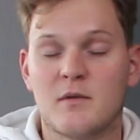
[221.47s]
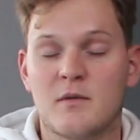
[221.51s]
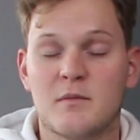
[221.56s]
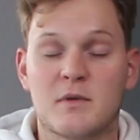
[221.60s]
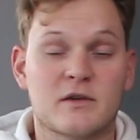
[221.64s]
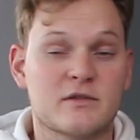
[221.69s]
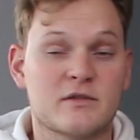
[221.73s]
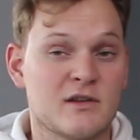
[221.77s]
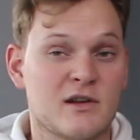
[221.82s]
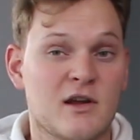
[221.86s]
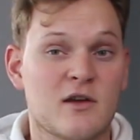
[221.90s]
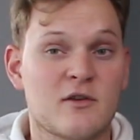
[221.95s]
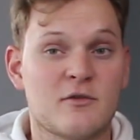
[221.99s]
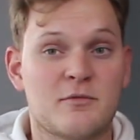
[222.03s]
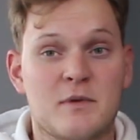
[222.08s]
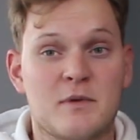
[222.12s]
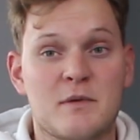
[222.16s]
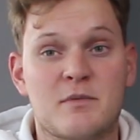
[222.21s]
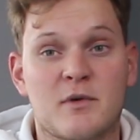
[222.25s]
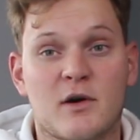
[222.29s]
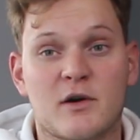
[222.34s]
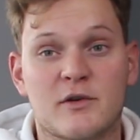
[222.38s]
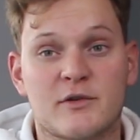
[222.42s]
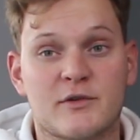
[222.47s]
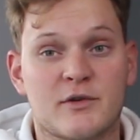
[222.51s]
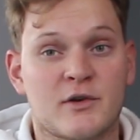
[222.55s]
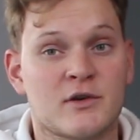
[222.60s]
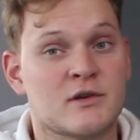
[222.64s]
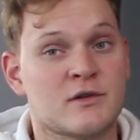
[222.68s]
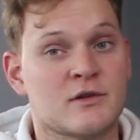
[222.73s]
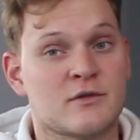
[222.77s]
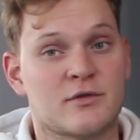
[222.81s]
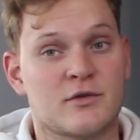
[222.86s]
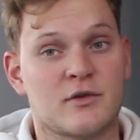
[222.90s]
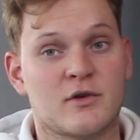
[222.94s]
Because a lot of people are
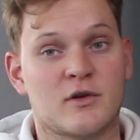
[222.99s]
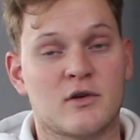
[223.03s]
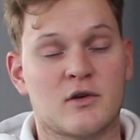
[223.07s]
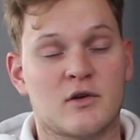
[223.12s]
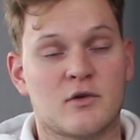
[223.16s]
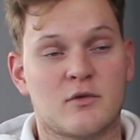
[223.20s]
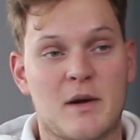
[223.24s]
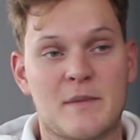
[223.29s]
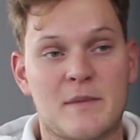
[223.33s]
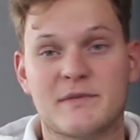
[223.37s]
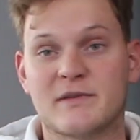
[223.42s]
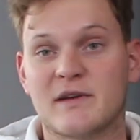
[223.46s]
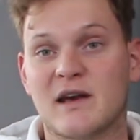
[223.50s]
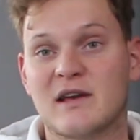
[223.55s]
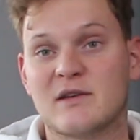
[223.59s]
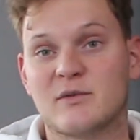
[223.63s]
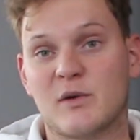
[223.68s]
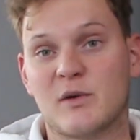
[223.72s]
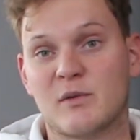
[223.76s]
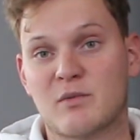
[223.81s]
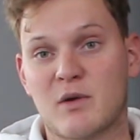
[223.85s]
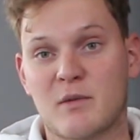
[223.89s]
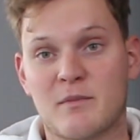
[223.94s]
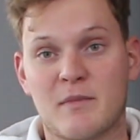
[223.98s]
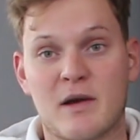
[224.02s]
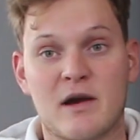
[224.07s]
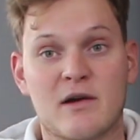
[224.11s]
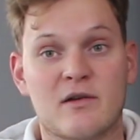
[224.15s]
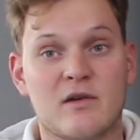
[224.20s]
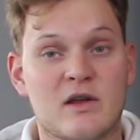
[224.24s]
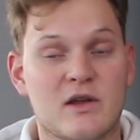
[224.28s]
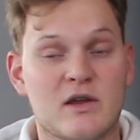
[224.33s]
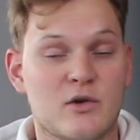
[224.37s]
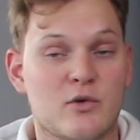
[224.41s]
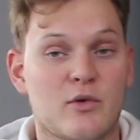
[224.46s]
searching for websites with
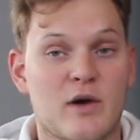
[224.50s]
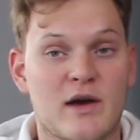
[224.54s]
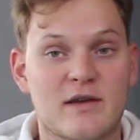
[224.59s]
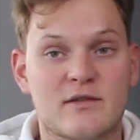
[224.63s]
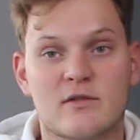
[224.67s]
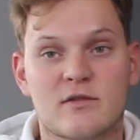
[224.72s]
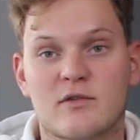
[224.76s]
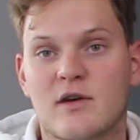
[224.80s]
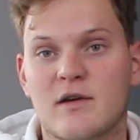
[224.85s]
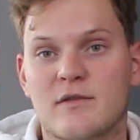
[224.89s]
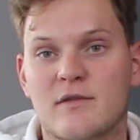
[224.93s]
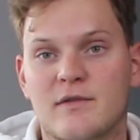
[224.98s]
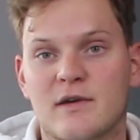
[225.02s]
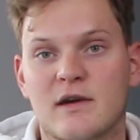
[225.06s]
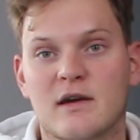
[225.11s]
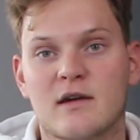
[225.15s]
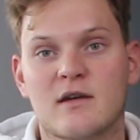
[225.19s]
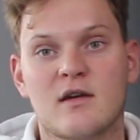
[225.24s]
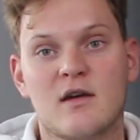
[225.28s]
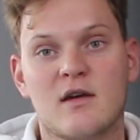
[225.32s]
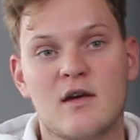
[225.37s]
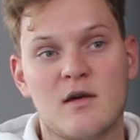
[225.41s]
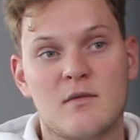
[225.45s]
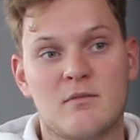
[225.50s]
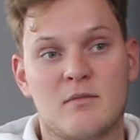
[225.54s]
primarily US traffic.